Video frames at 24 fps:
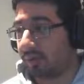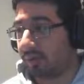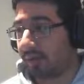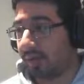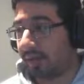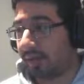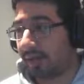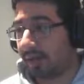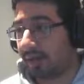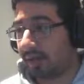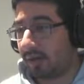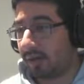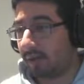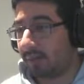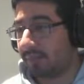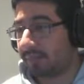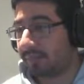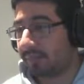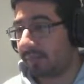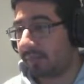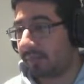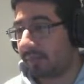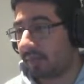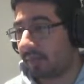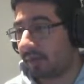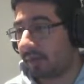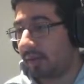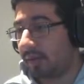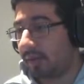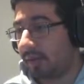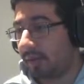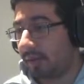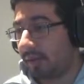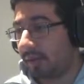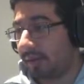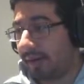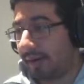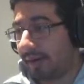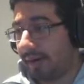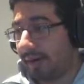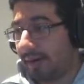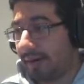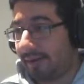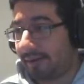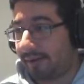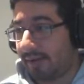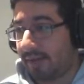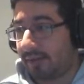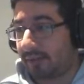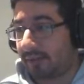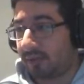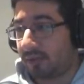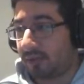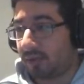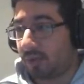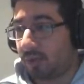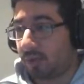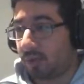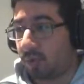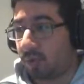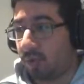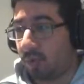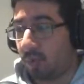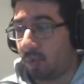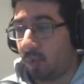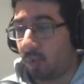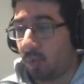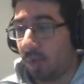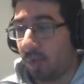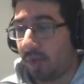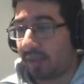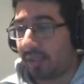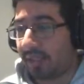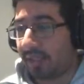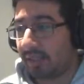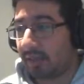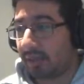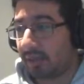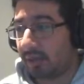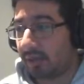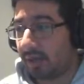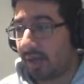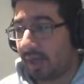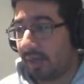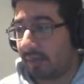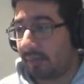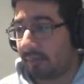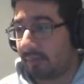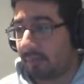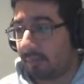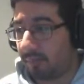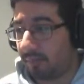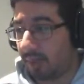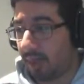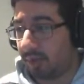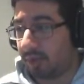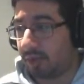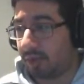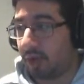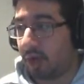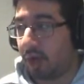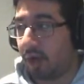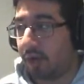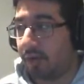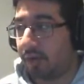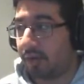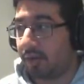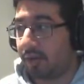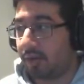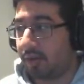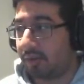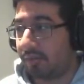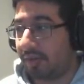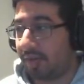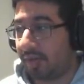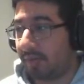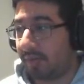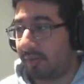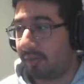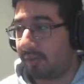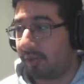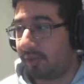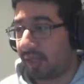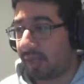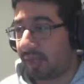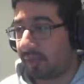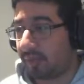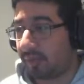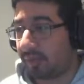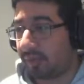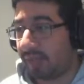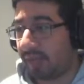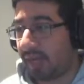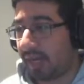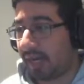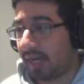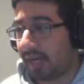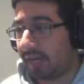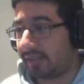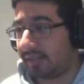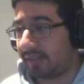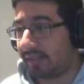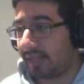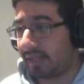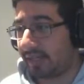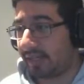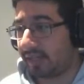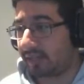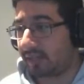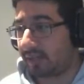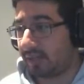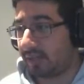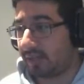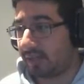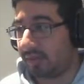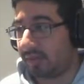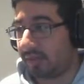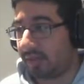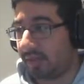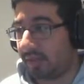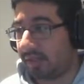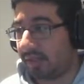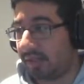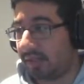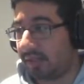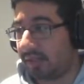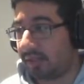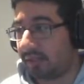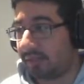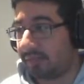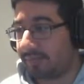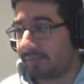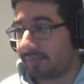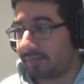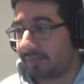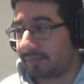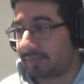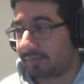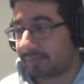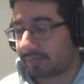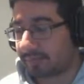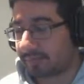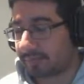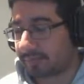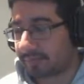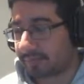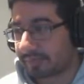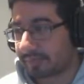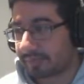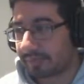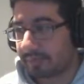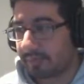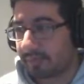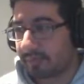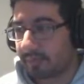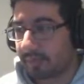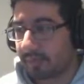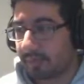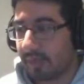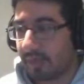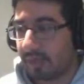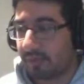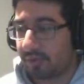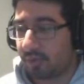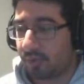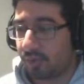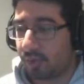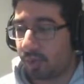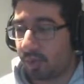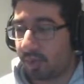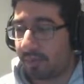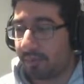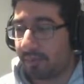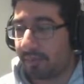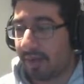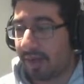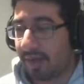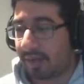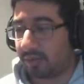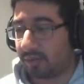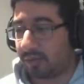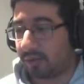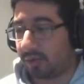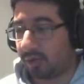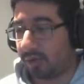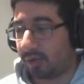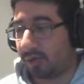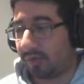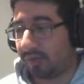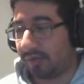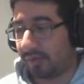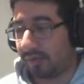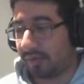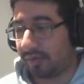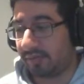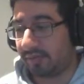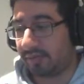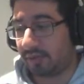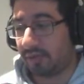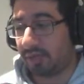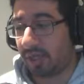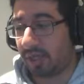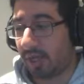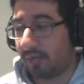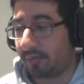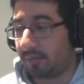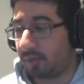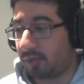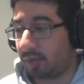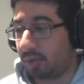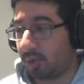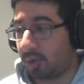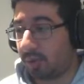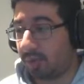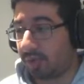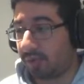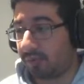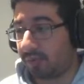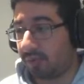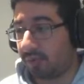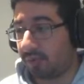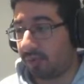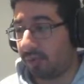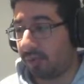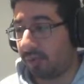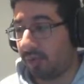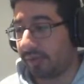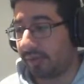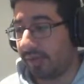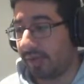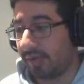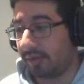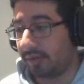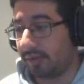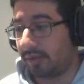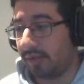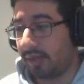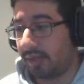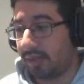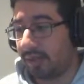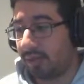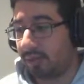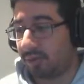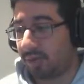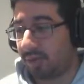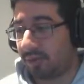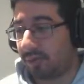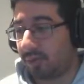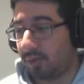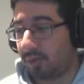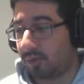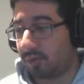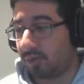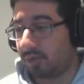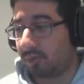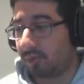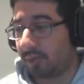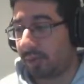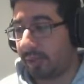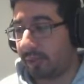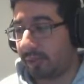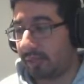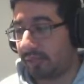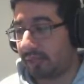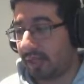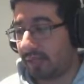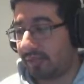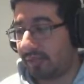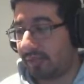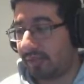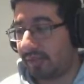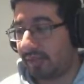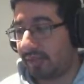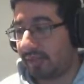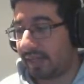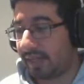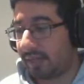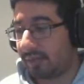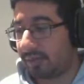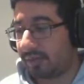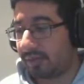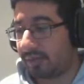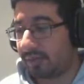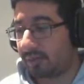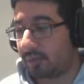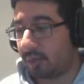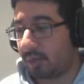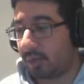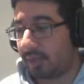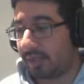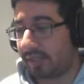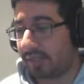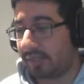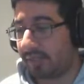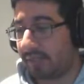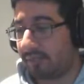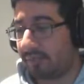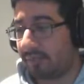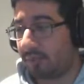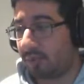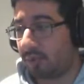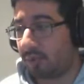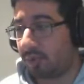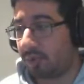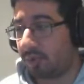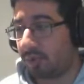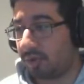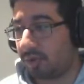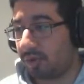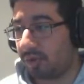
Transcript: right now. And so one healer and a ton of damage intake with the high stacks of the dot here. And so you want to backload all your defenses. And you see I'm just going through them all now. So I've used pretty much everything now at this point except for